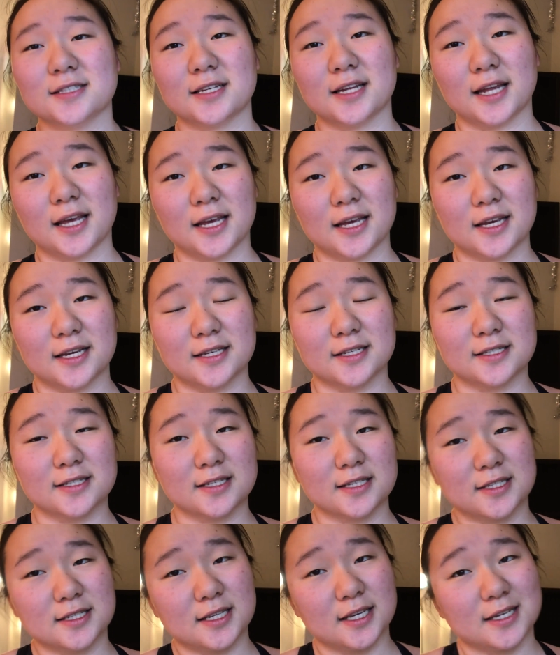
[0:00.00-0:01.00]
today
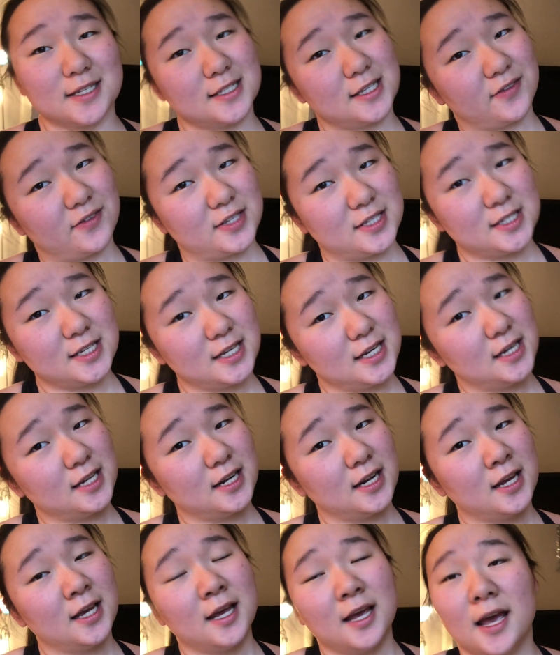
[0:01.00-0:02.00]
is day
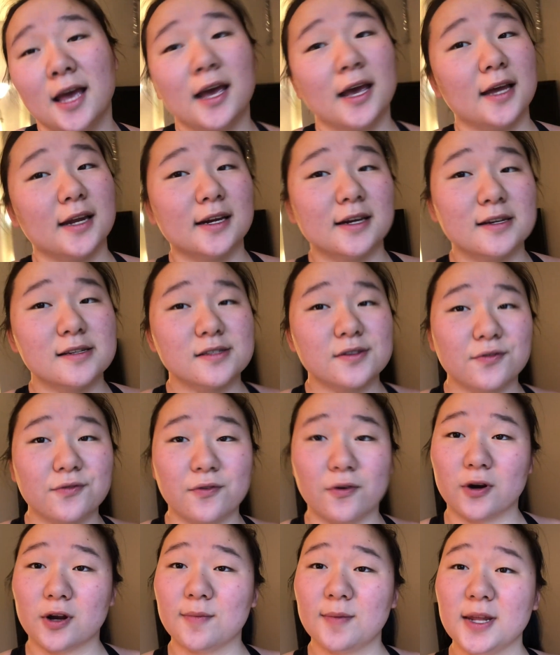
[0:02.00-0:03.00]
17, and it is
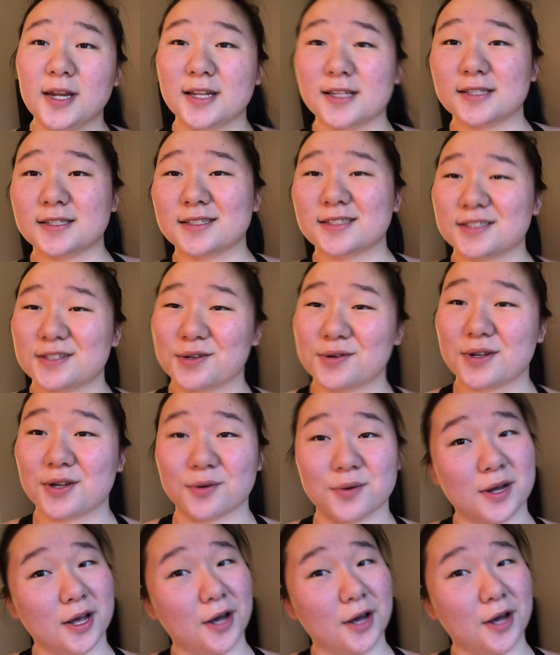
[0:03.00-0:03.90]
40 minutes, so here we